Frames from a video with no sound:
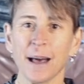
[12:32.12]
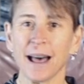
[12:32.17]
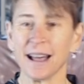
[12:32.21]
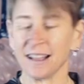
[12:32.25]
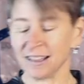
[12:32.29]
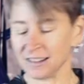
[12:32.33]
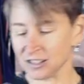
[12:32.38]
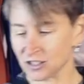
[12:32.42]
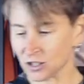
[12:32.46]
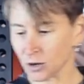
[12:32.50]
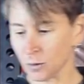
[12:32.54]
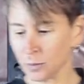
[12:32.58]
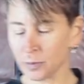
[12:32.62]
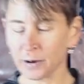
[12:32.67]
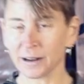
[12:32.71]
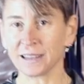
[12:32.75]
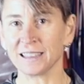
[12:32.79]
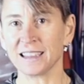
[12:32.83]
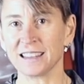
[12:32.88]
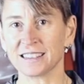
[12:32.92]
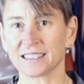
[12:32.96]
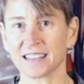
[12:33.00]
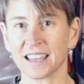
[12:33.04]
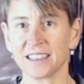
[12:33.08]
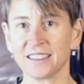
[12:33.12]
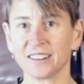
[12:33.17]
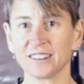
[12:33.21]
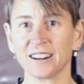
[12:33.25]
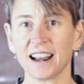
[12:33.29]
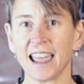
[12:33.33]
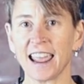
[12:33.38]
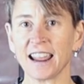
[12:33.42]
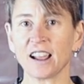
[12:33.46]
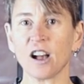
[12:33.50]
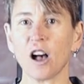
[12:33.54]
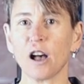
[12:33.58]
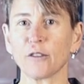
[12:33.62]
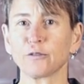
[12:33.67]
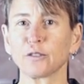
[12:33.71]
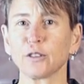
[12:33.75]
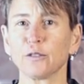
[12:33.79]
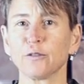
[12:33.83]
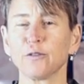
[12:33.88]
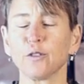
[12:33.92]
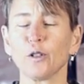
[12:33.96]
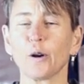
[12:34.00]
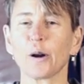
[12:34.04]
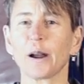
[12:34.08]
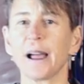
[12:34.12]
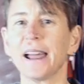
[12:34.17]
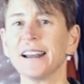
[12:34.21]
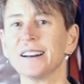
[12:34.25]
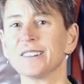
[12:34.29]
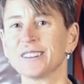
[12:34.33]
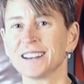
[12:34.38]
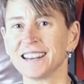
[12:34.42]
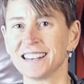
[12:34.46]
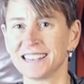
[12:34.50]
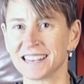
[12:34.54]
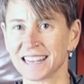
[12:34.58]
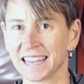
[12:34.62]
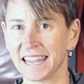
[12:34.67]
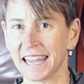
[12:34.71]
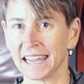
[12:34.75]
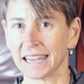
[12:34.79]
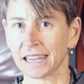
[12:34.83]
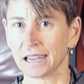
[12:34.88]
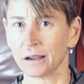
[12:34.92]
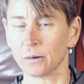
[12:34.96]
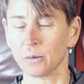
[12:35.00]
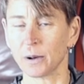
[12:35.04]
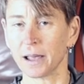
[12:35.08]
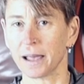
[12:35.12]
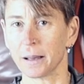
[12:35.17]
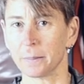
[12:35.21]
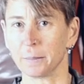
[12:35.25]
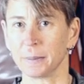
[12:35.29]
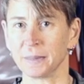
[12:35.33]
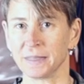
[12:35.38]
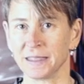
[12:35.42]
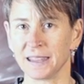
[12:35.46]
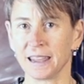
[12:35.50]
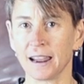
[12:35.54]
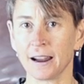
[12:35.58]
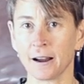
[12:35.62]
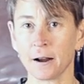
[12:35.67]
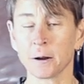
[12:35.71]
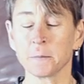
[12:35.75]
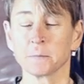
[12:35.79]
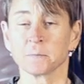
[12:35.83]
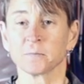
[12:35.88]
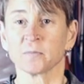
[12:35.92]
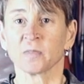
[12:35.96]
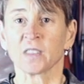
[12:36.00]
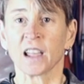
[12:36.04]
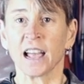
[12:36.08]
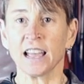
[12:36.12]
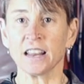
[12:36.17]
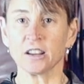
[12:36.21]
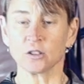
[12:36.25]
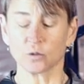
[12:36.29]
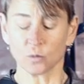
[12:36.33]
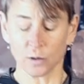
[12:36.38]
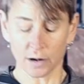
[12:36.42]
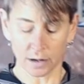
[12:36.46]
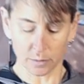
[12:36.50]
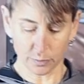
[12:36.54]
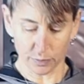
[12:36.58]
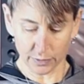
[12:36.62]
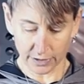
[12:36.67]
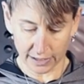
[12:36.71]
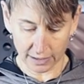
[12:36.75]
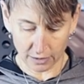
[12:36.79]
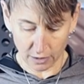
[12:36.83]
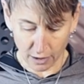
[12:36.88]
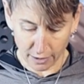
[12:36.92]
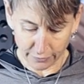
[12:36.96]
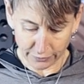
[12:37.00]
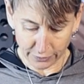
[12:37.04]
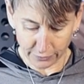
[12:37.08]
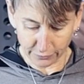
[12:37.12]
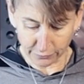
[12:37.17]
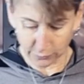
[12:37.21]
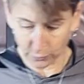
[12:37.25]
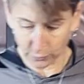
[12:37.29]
balance. So bring this other leg off the floor. I don't need to kick it way up in the air. I just want to bring it off the